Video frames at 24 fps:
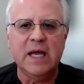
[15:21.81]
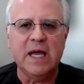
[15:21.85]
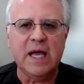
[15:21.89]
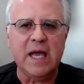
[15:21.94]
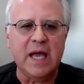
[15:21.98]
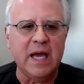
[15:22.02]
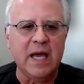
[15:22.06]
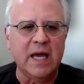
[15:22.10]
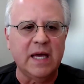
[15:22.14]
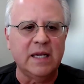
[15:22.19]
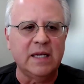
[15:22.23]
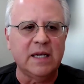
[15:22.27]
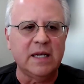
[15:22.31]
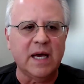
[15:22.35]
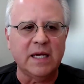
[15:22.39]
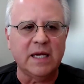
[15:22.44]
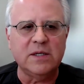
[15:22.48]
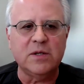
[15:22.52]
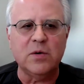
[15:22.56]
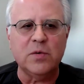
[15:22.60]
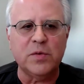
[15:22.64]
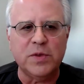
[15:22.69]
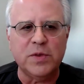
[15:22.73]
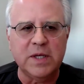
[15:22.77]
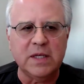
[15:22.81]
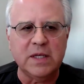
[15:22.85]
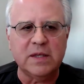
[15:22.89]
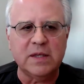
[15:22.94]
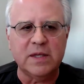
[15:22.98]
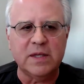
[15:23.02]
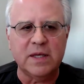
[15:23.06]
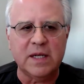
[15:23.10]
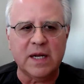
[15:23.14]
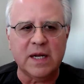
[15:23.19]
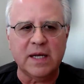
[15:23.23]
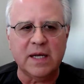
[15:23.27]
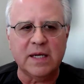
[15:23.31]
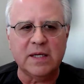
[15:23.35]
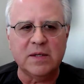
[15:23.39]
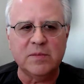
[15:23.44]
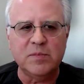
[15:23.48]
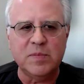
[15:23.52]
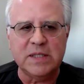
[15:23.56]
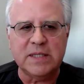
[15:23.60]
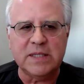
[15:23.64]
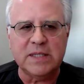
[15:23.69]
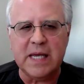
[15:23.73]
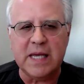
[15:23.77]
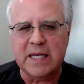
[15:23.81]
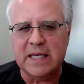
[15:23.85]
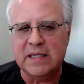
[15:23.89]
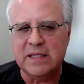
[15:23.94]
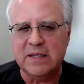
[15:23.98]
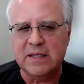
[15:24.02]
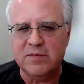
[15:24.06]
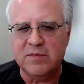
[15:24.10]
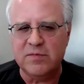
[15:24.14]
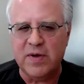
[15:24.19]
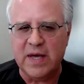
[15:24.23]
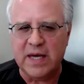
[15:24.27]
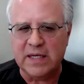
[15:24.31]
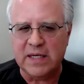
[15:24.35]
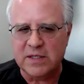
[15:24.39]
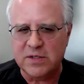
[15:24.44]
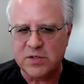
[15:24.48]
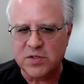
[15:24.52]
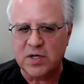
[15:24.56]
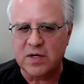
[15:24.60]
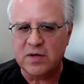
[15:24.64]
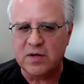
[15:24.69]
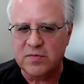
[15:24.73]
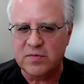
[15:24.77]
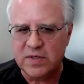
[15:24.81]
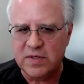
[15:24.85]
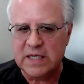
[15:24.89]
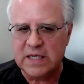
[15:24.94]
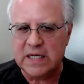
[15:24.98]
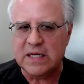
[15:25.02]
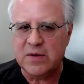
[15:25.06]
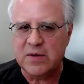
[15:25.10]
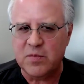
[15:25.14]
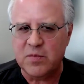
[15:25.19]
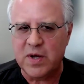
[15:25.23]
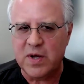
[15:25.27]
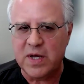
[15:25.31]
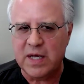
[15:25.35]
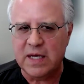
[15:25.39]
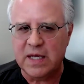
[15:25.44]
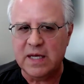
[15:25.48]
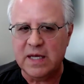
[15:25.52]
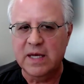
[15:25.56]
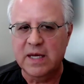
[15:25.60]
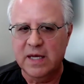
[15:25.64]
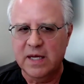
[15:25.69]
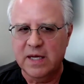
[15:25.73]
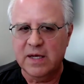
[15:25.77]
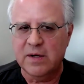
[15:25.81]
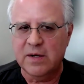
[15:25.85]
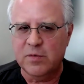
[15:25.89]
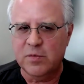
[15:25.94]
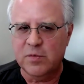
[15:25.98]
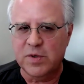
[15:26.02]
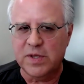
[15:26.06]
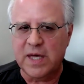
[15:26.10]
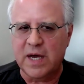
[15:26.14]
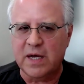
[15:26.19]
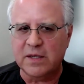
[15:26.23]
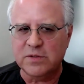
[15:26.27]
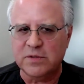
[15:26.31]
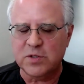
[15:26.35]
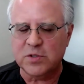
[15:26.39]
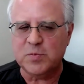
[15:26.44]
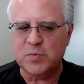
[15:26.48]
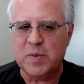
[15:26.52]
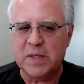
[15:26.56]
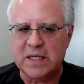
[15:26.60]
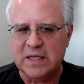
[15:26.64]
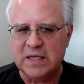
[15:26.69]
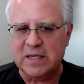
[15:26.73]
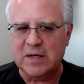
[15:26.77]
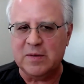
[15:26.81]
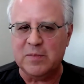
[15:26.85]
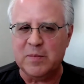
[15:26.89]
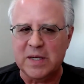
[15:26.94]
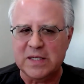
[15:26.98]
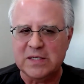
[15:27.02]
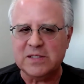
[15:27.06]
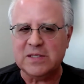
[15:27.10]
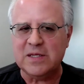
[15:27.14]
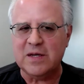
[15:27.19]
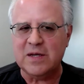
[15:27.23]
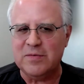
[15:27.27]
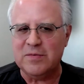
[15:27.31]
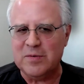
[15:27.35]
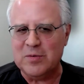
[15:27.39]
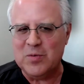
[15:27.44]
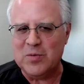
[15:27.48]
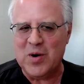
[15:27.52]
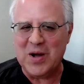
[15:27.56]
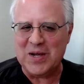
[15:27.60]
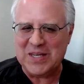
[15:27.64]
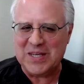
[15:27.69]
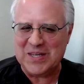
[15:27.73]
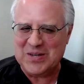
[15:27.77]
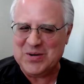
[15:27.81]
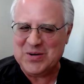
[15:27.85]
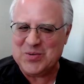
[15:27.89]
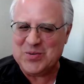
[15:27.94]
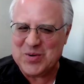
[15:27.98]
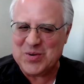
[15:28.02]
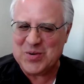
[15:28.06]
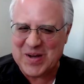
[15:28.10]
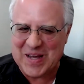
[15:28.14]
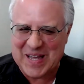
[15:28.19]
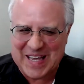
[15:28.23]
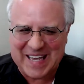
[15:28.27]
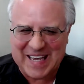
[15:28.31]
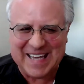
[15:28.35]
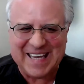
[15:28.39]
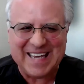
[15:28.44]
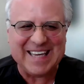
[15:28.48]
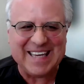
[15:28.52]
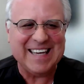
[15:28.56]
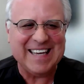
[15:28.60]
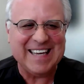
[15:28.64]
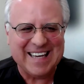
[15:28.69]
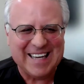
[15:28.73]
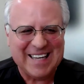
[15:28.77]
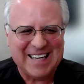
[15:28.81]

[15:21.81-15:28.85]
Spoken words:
and I don't think that I can be taken advantage of in any way without just picking up my stuff and walking away.